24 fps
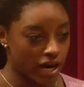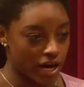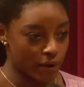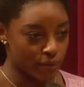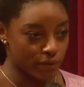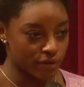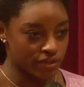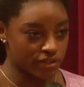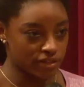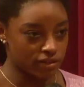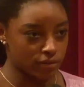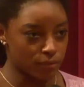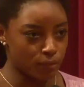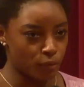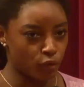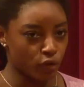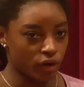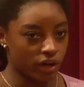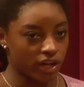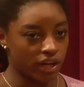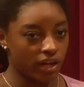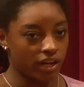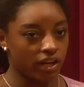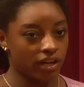hours in the
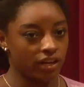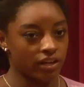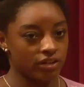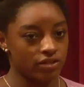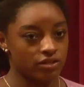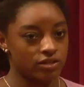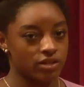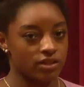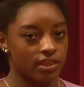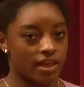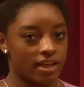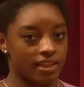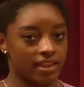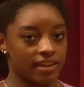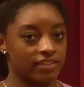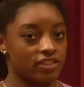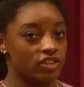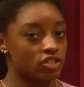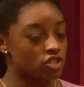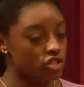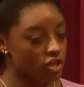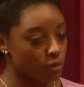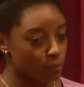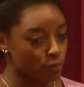morning so that like
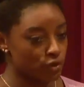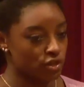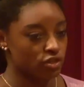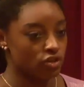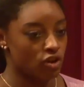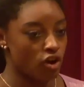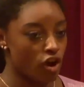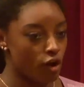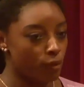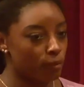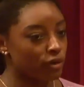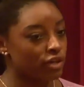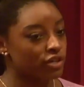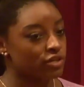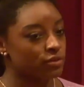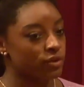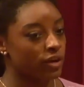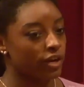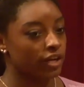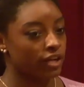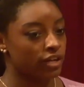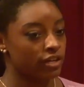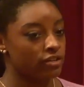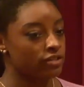the gym was calmer so
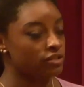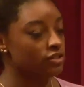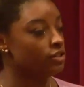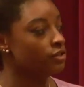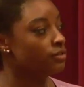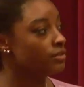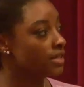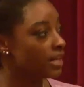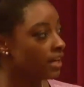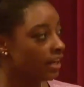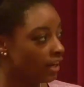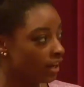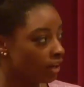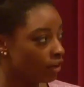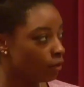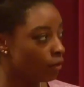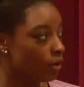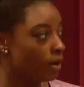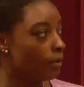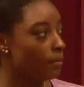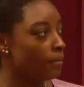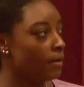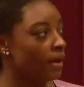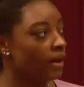I could use any
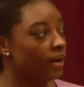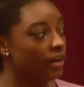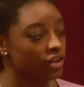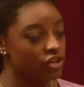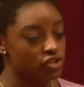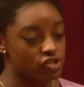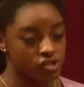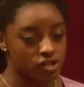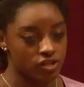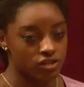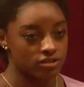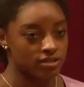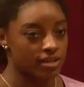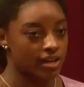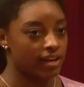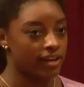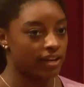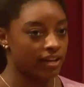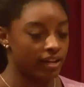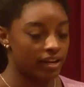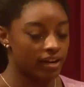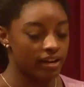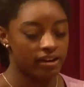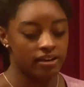equipment, any drills I
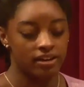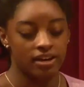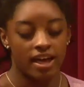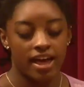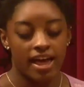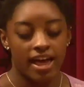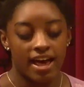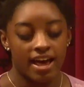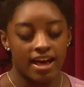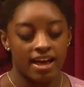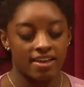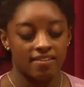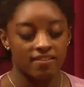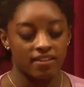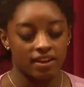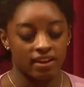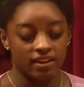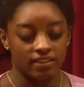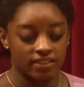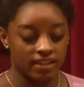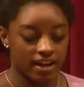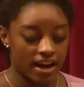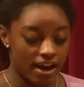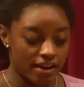needed. And then
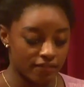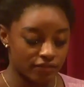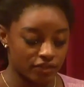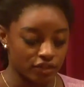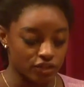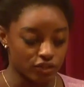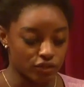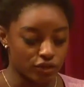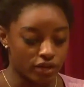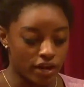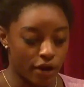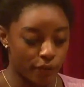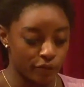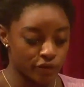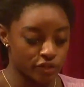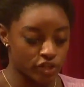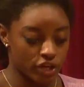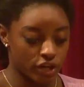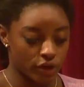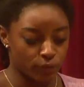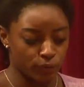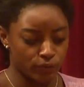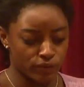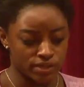in the afternoon, I would
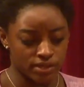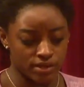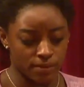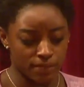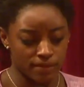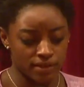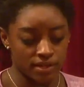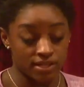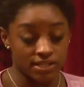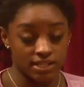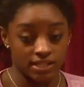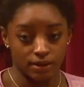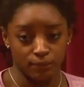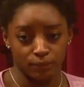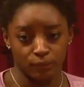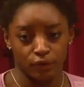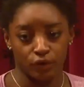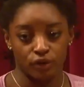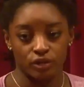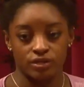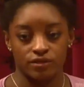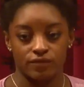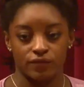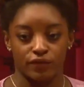train with some of the team
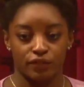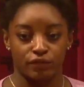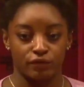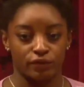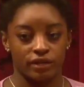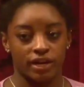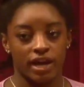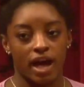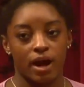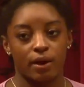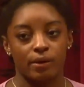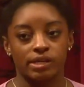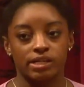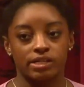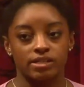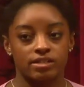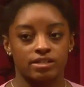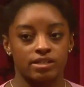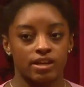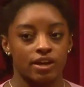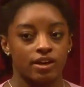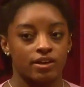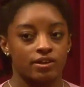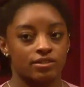girls for three
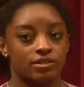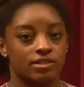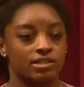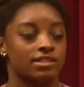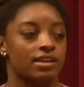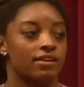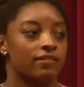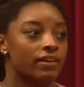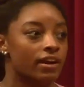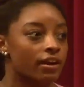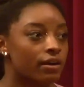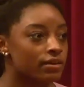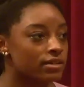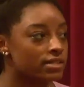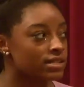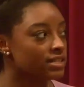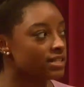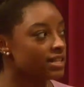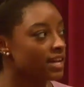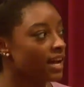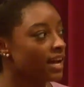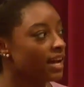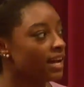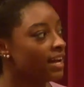hours, seven hours a
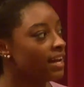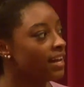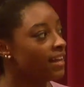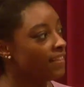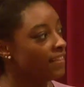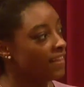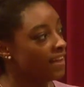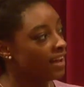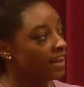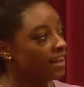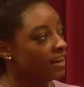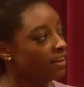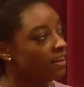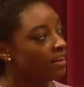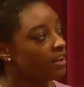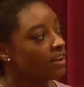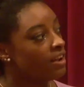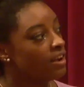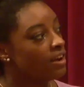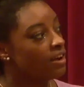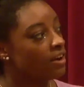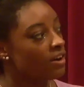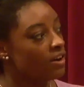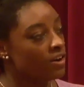day, and then
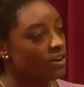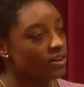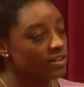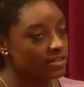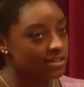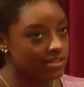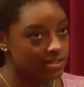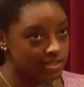on